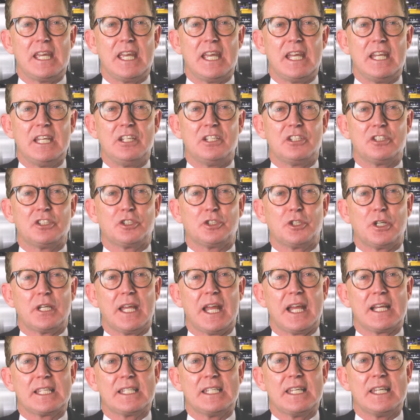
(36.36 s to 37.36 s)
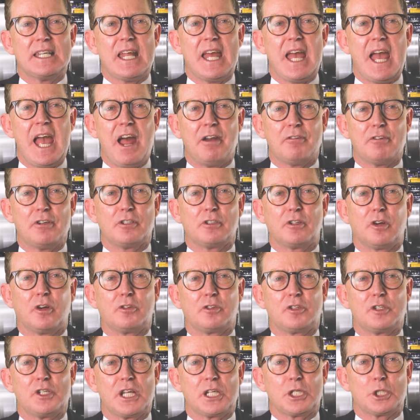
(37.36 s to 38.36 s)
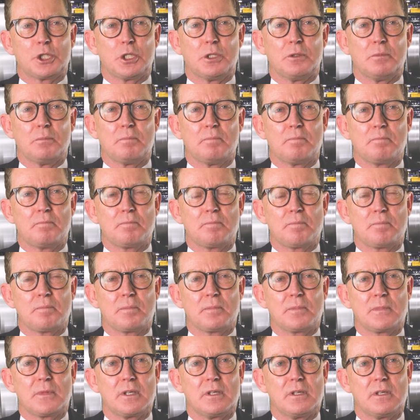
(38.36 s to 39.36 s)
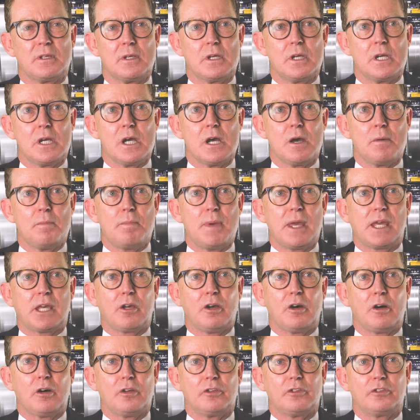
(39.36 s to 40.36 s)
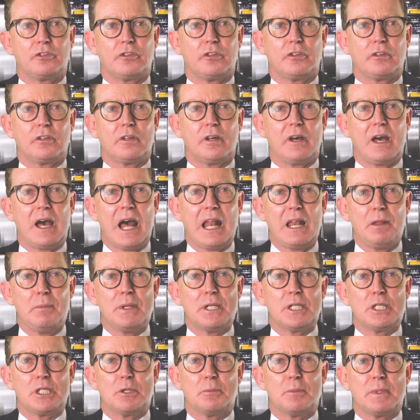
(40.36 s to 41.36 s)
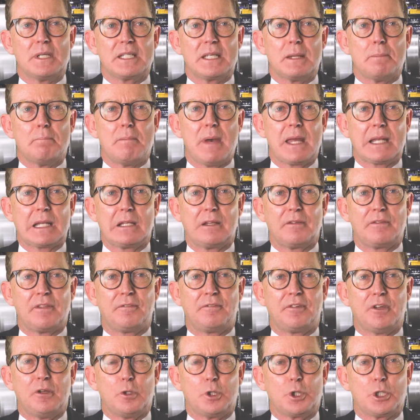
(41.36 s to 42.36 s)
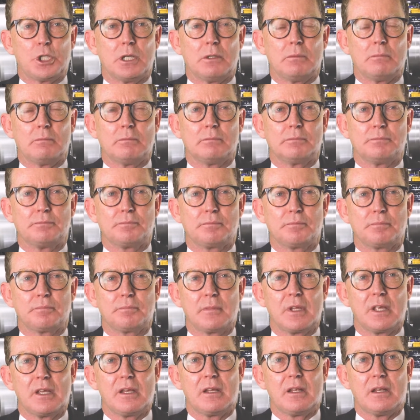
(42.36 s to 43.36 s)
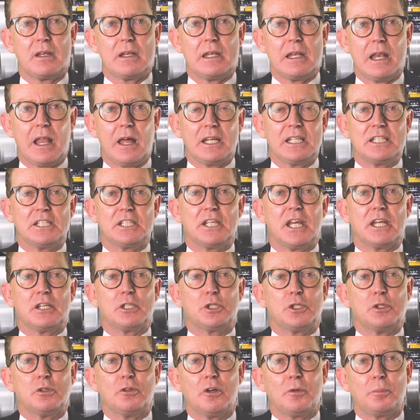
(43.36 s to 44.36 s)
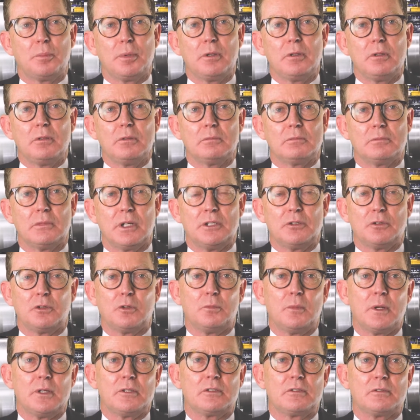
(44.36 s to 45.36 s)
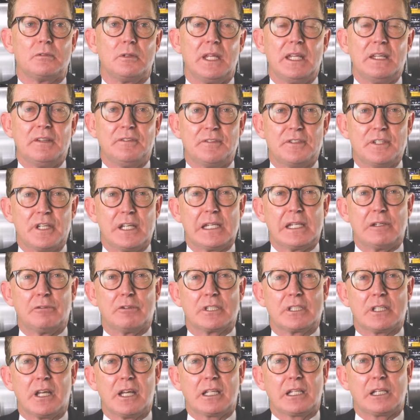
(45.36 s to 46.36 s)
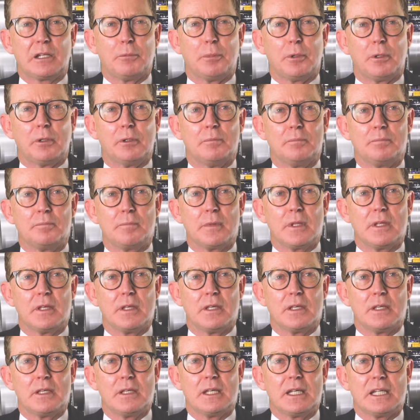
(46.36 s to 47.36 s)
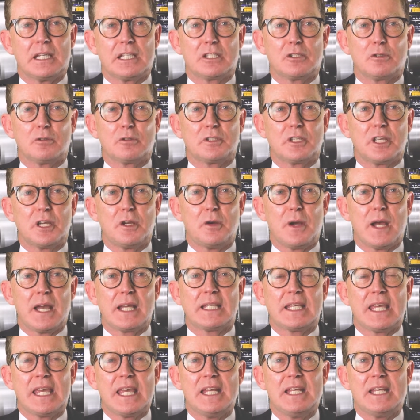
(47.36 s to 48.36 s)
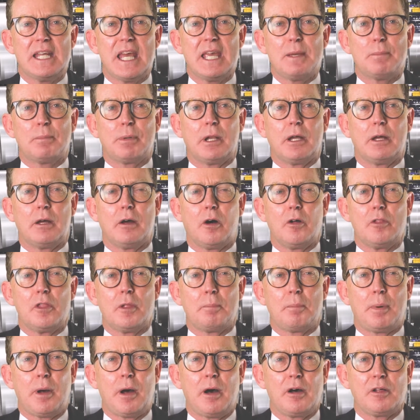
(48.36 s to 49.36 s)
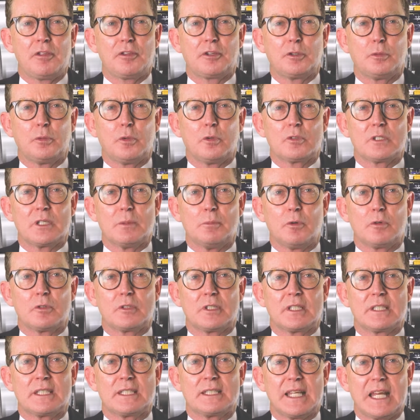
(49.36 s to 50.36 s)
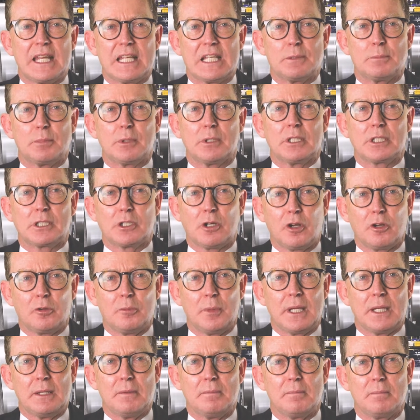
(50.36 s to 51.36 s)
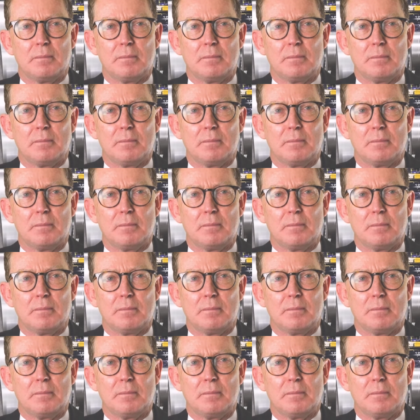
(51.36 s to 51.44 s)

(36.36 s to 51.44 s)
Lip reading: industry has an inherent contradiction because aluminium is a metal of the future, light yet durable and almost infinitely recyclable. It is also a key enabler on the path towards a more sustainable economy.